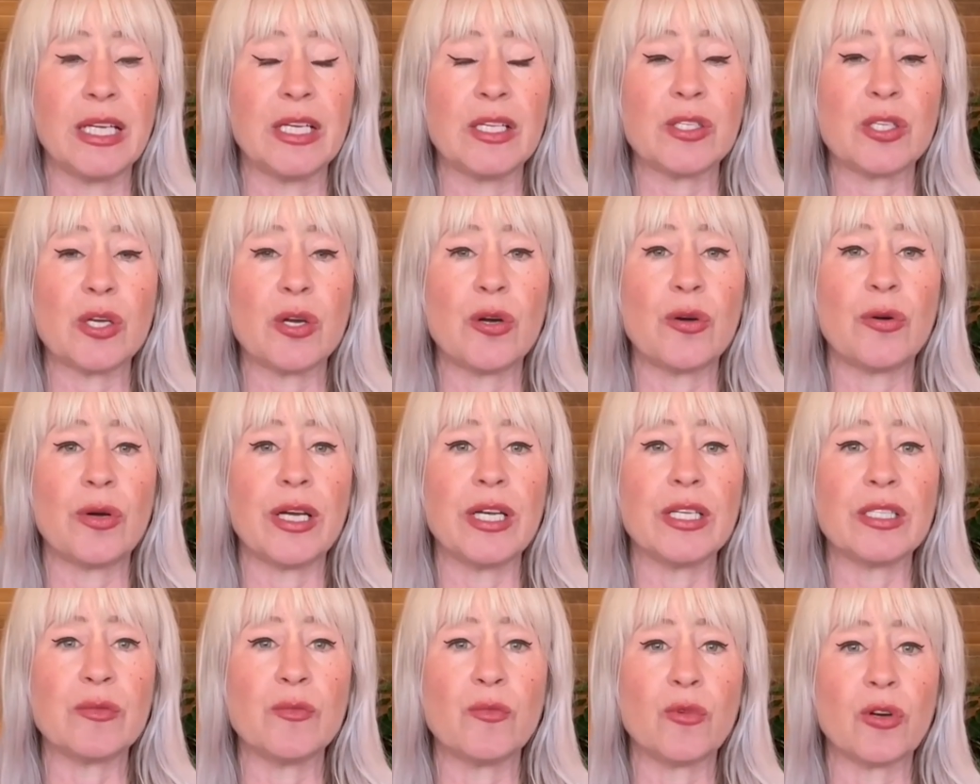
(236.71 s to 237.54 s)
So
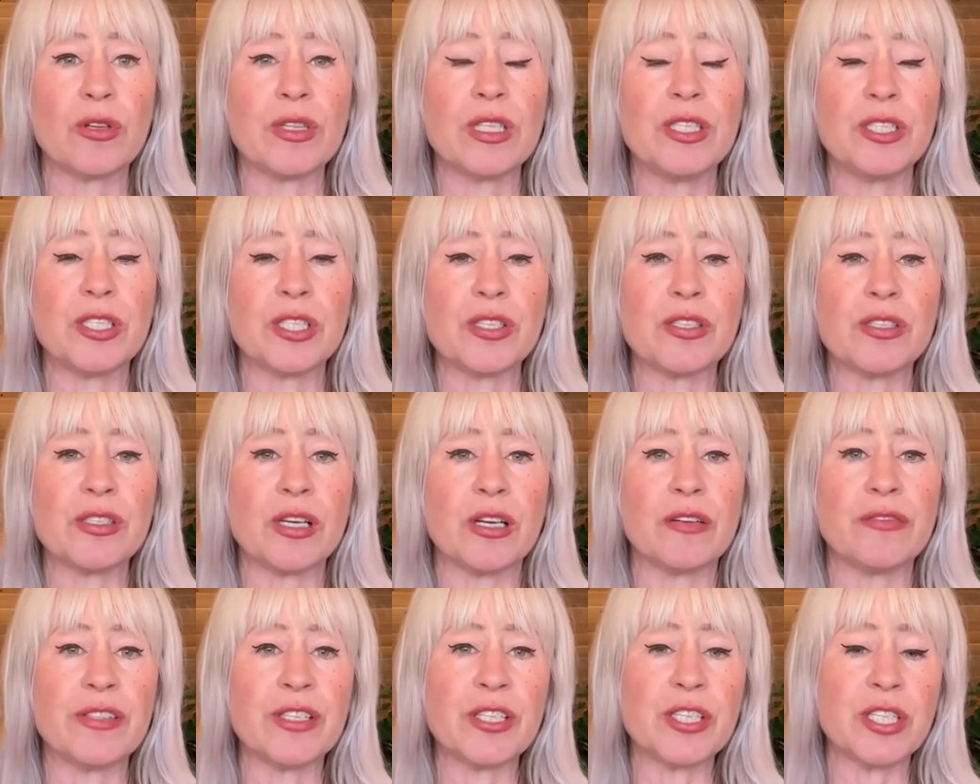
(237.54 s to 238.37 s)
it's more than just
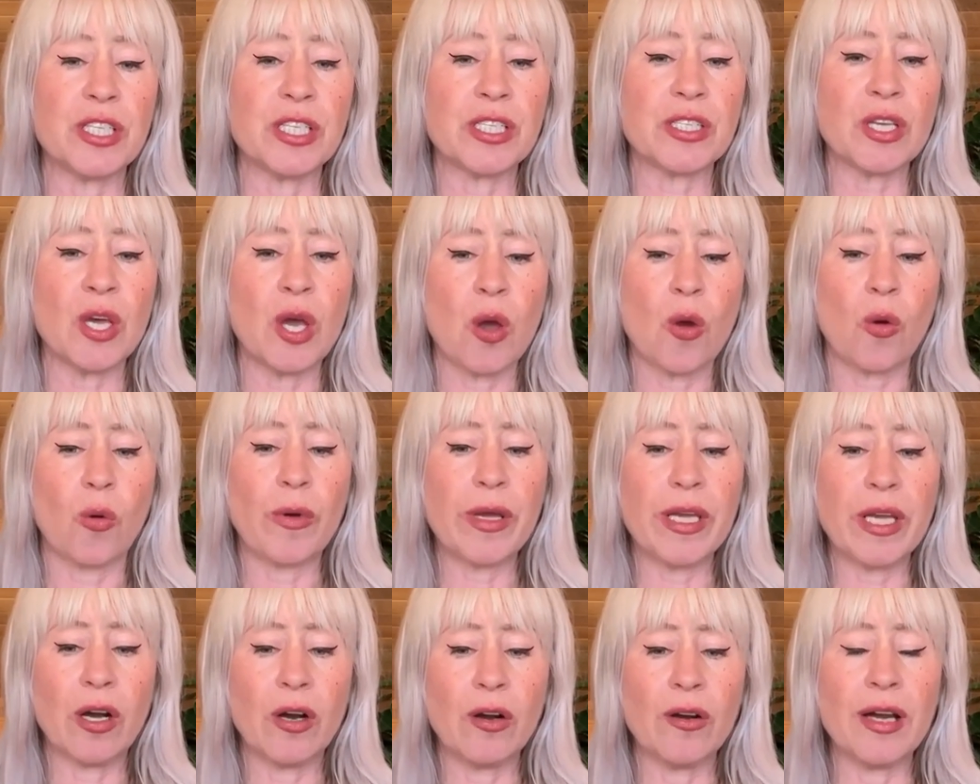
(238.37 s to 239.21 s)
selfishness.
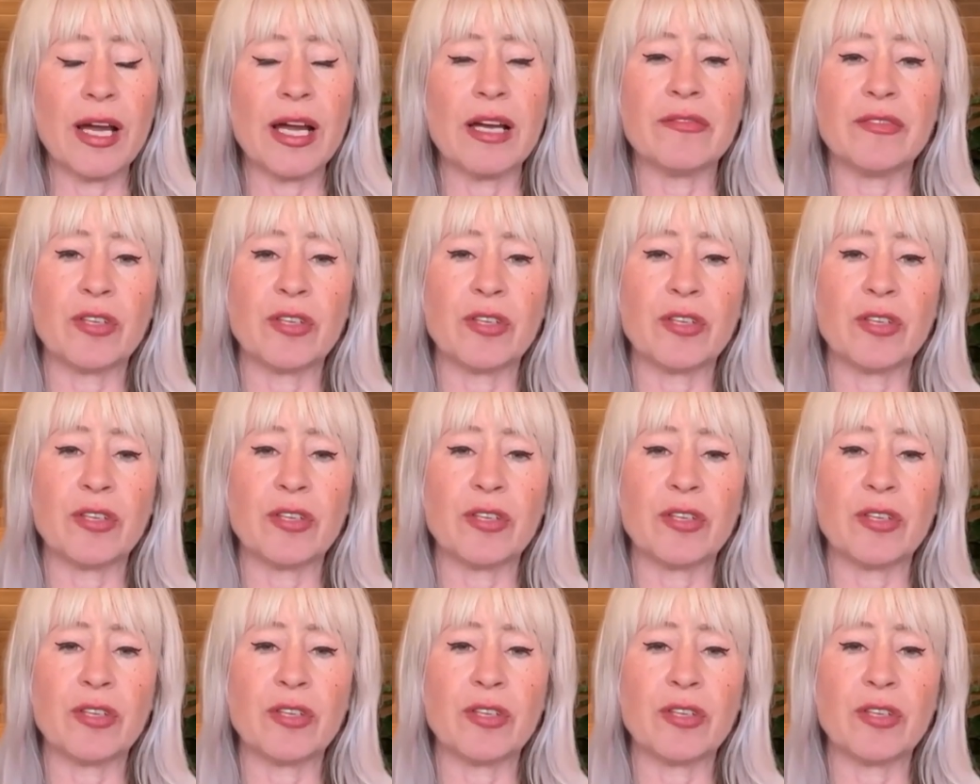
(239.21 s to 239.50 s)
We all have